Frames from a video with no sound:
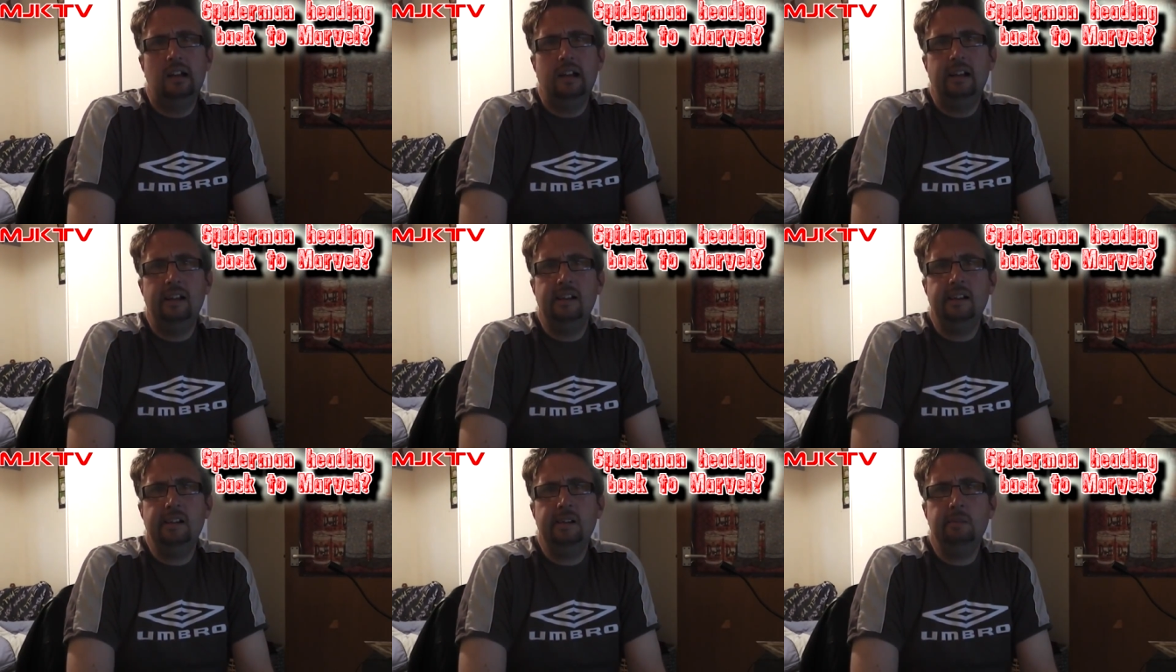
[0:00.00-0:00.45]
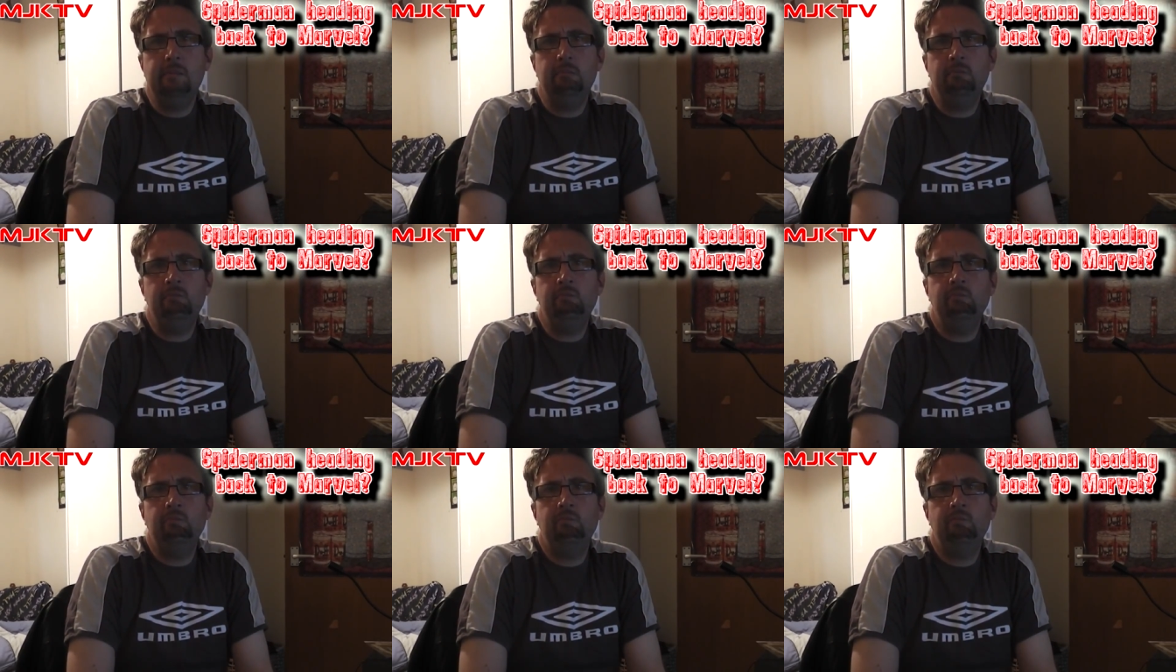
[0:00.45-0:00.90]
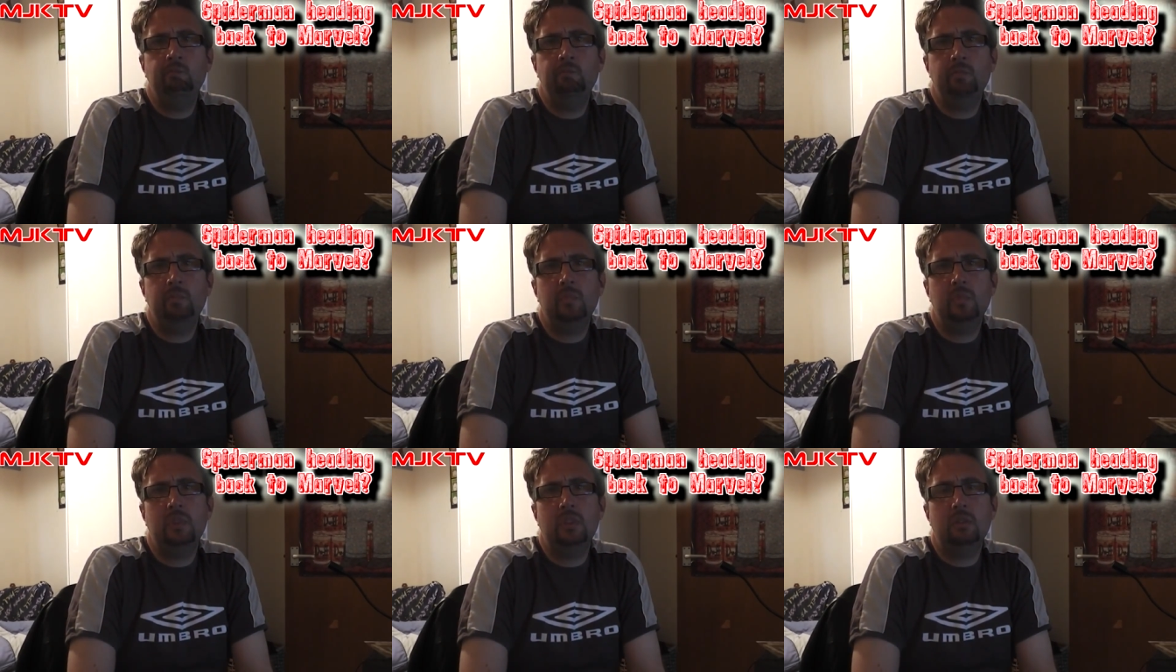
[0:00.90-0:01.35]

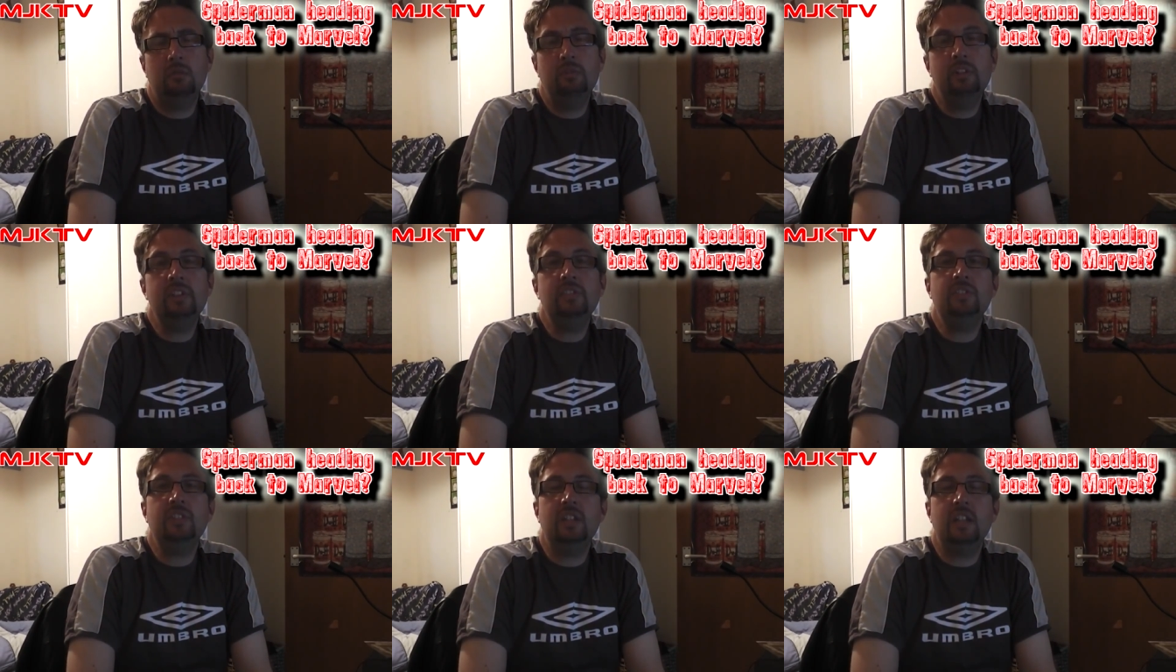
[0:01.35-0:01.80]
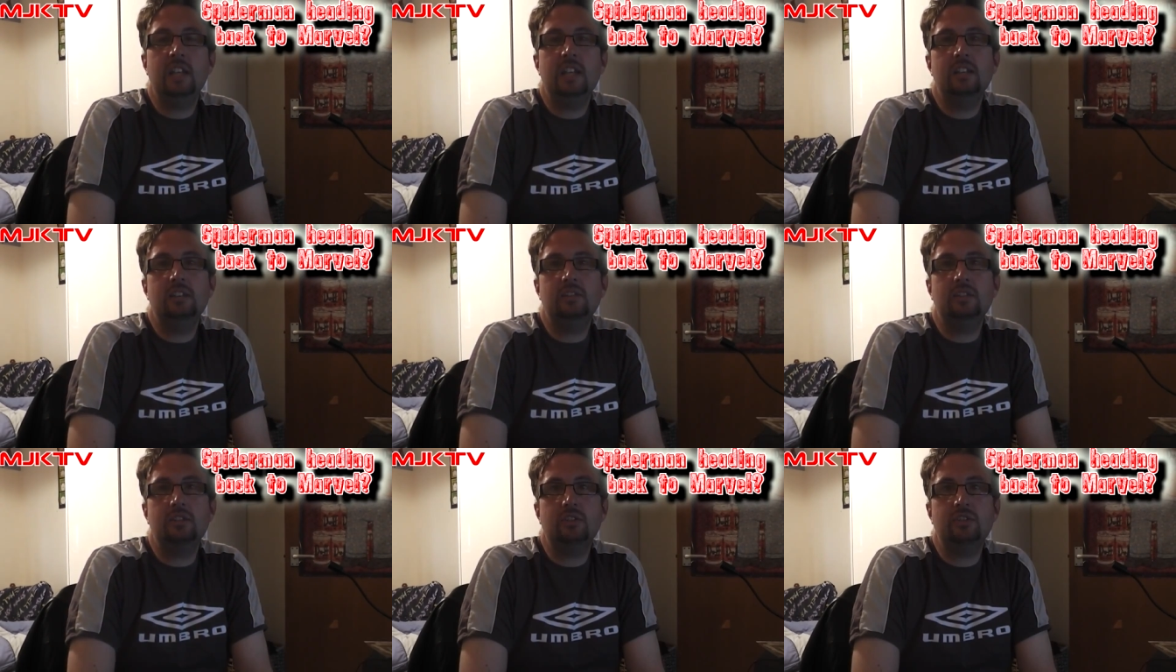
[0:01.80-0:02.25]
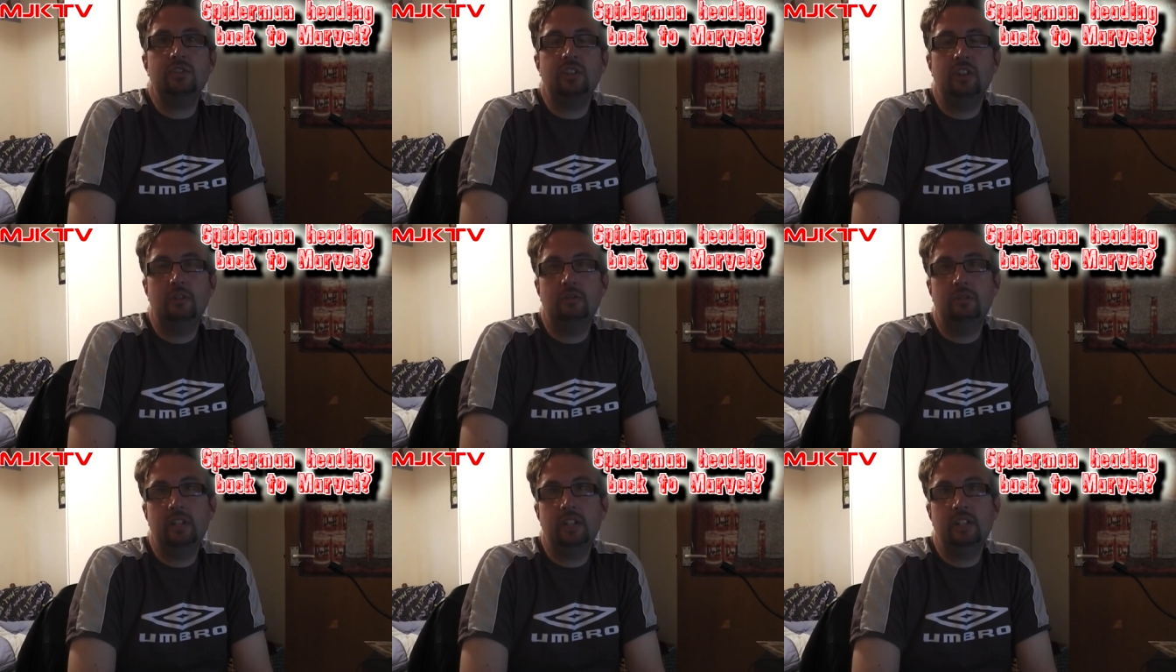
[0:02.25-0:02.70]
The reason is
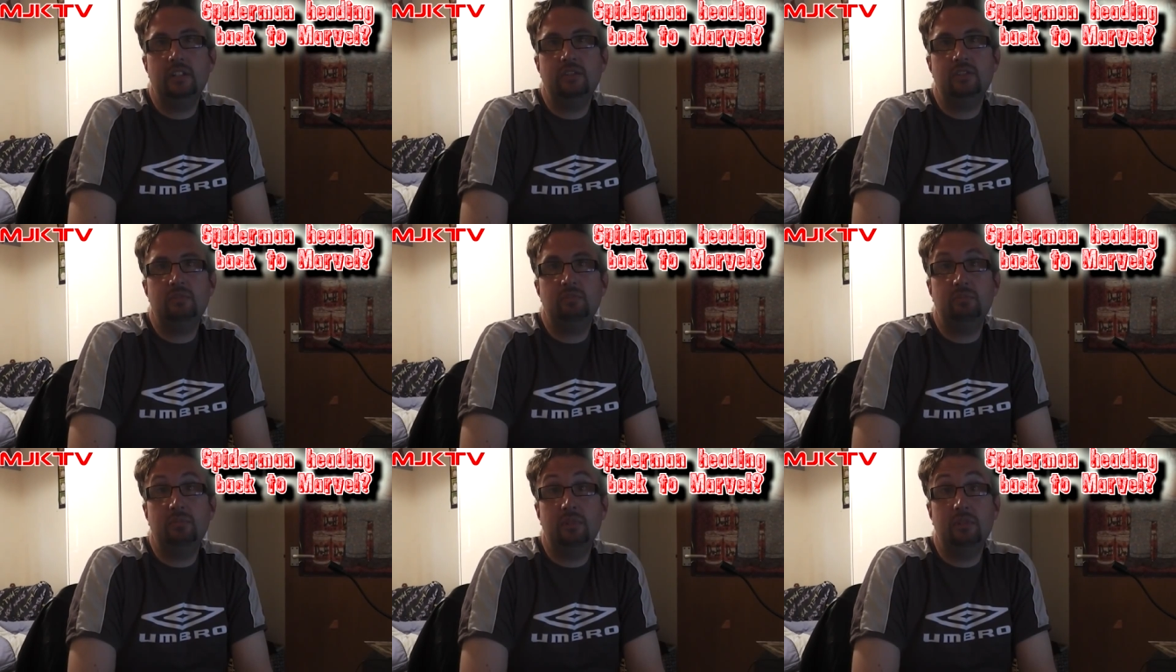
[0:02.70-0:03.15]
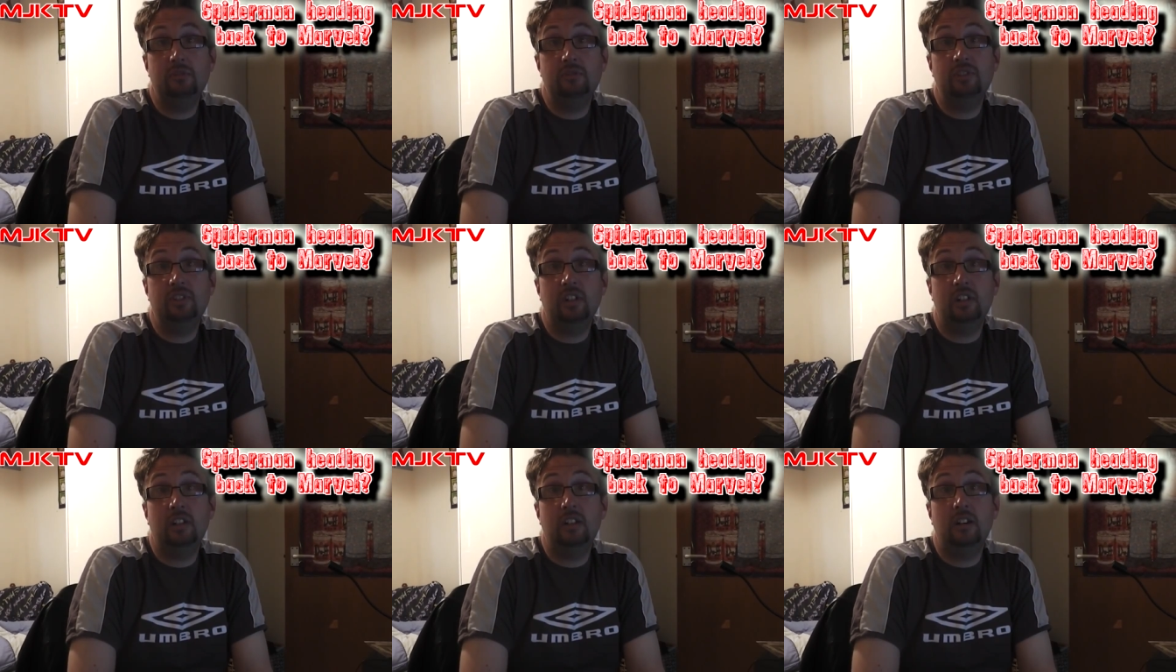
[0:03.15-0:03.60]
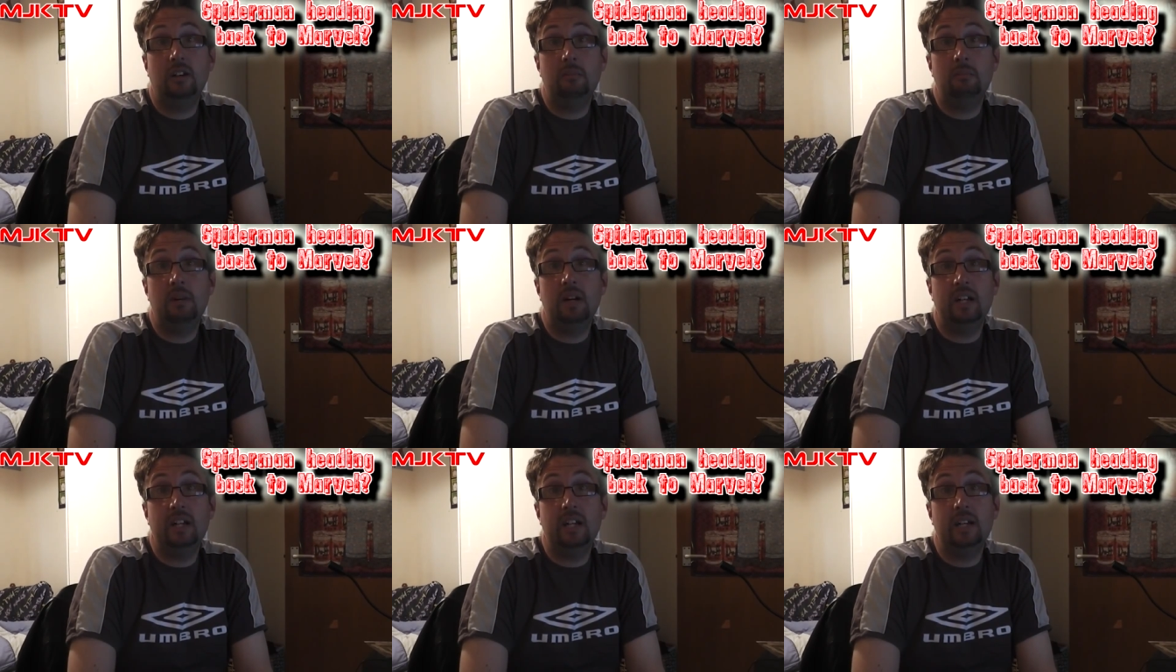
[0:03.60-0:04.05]
Sony's losing a lot
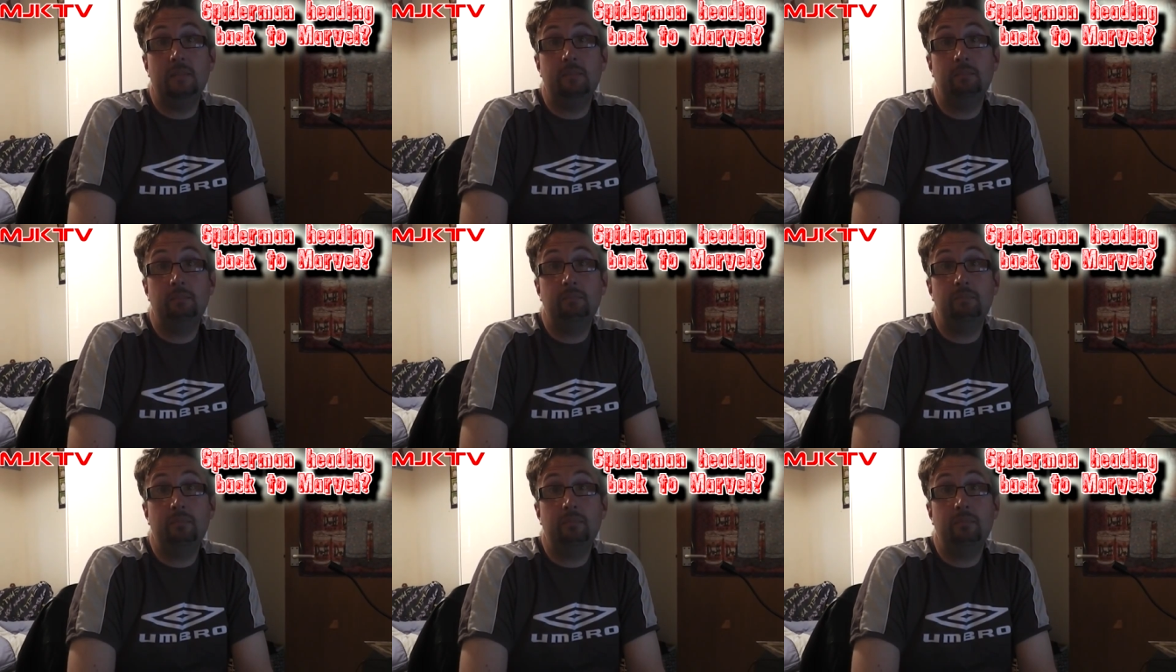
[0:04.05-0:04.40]
of money.